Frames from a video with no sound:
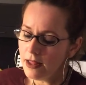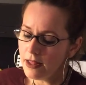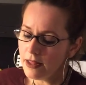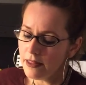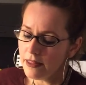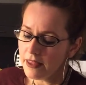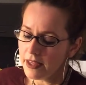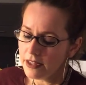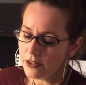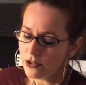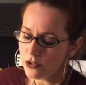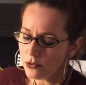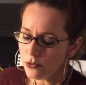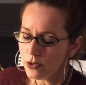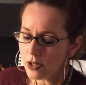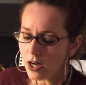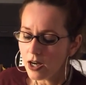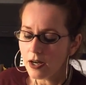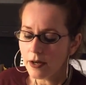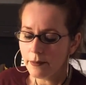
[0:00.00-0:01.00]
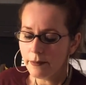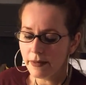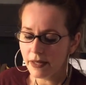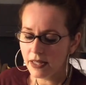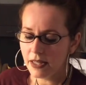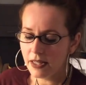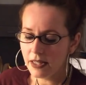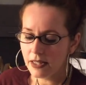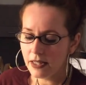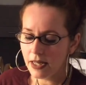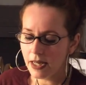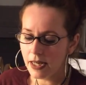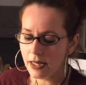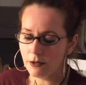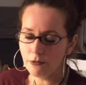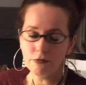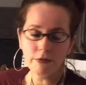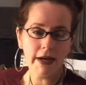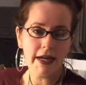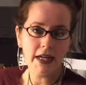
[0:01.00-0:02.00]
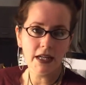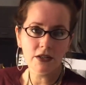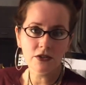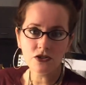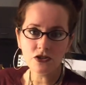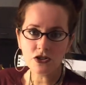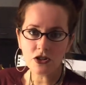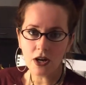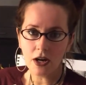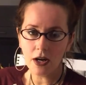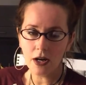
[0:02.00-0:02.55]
They do come in a range